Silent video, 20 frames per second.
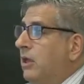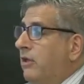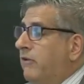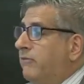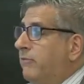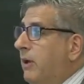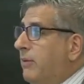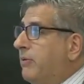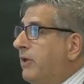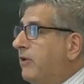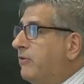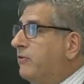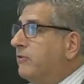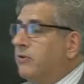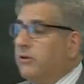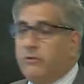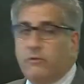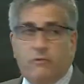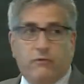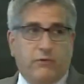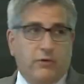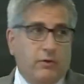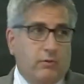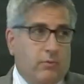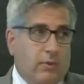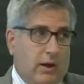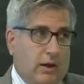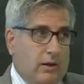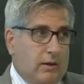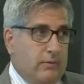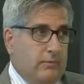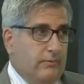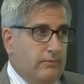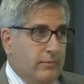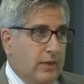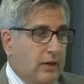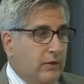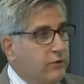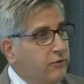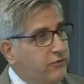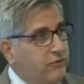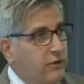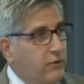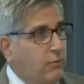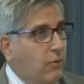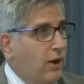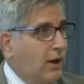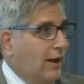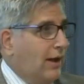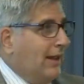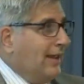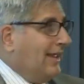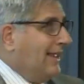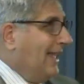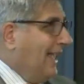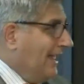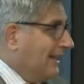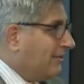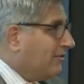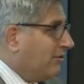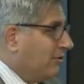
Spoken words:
If my patient doesn't feel well. Now you'll see why I get